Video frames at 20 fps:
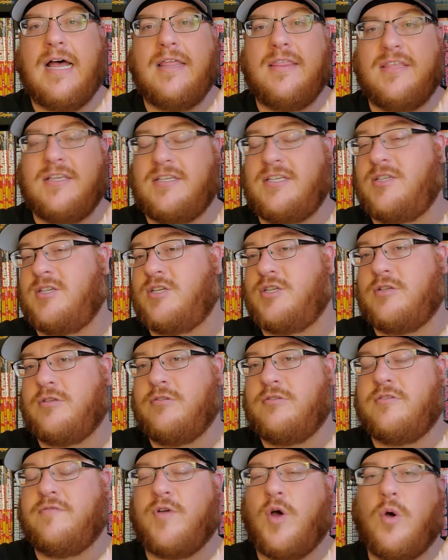This is
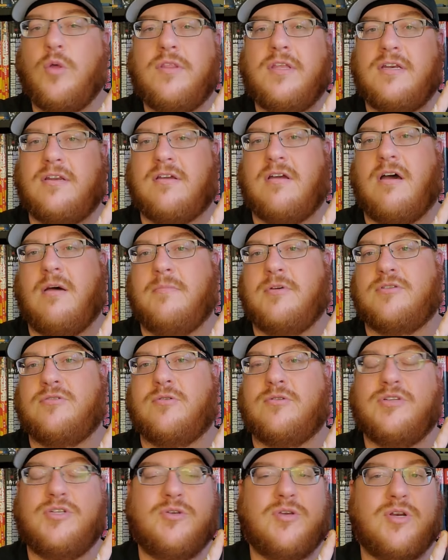exclusive only to comic book
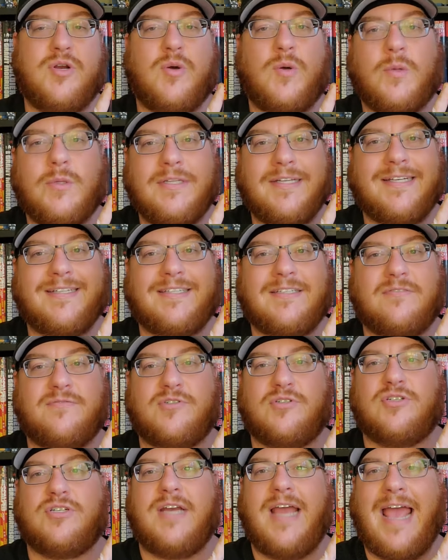stores. You can only get this
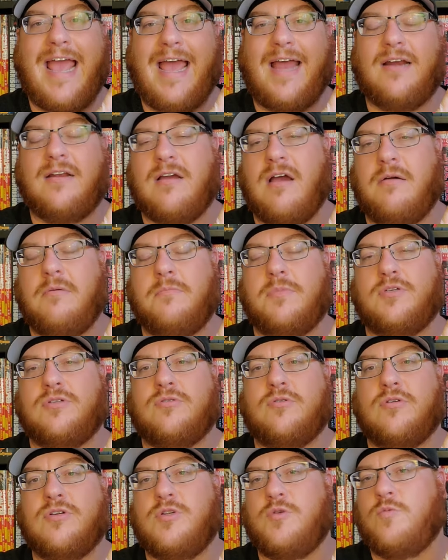version at comic book
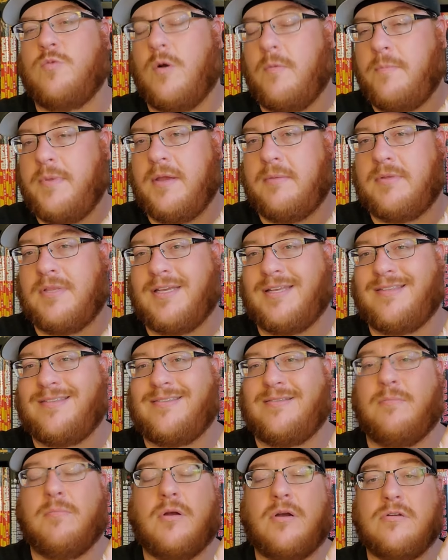stores. You won't be able to get this
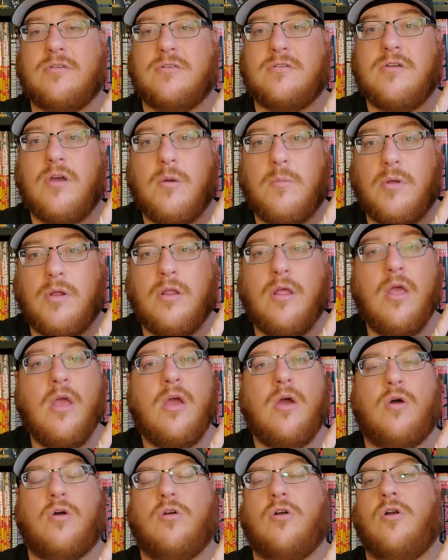at Barnes & Noble
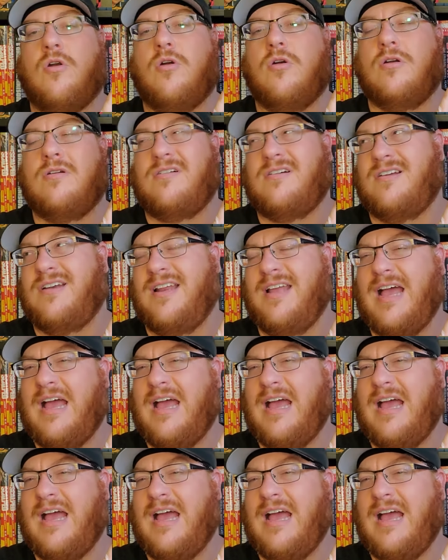or on...